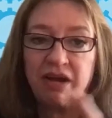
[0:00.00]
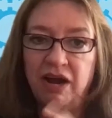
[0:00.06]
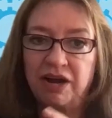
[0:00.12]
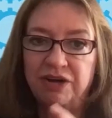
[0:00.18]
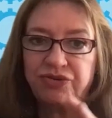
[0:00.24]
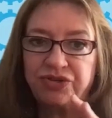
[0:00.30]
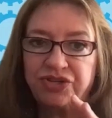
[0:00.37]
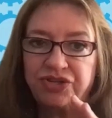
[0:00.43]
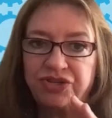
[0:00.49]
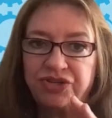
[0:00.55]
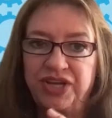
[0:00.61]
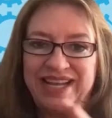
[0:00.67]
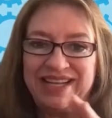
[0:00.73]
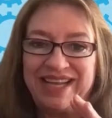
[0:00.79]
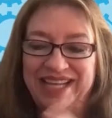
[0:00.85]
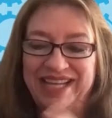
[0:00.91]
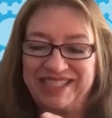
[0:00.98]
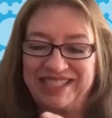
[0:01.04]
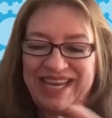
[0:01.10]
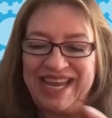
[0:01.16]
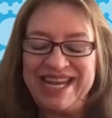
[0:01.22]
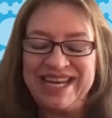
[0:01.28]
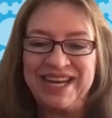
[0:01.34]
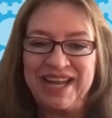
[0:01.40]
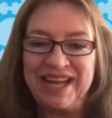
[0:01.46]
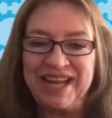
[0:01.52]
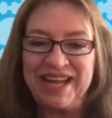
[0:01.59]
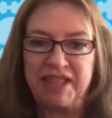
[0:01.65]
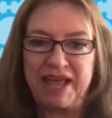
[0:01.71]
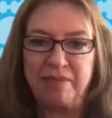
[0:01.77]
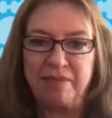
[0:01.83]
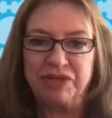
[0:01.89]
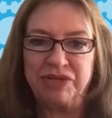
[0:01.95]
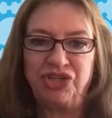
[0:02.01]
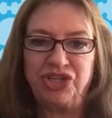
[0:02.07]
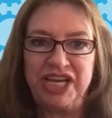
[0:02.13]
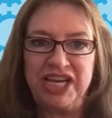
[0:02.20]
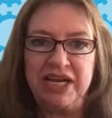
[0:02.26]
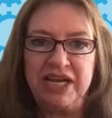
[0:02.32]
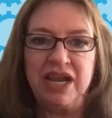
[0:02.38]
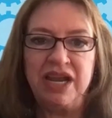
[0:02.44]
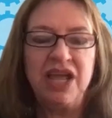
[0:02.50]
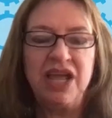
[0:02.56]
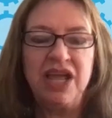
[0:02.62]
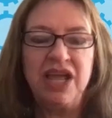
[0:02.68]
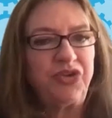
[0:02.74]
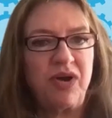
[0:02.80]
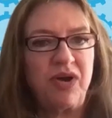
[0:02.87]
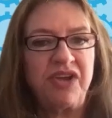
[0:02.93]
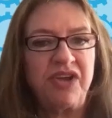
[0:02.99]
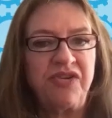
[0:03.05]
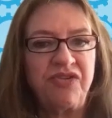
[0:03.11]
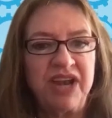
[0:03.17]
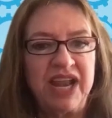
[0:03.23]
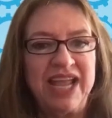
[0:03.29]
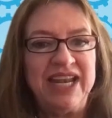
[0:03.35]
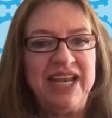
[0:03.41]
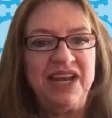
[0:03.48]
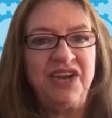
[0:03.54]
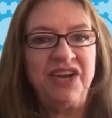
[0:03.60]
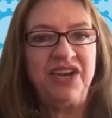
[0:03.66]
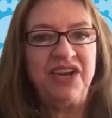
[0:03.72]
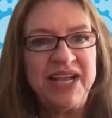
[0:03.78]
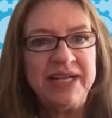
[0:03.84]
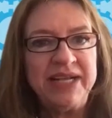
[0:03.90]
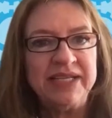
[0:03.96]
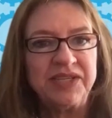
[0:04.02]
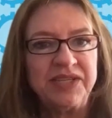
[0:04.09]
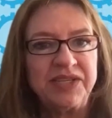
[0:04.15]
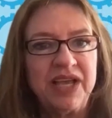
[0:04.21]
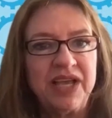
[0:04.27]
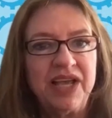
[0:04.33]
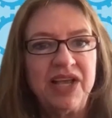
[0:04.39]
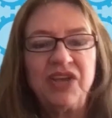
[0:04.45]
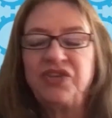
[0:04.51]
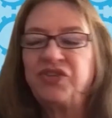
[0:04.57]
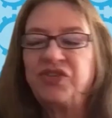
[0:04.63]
that cartridge gets heated up in that machine to 180 degrees.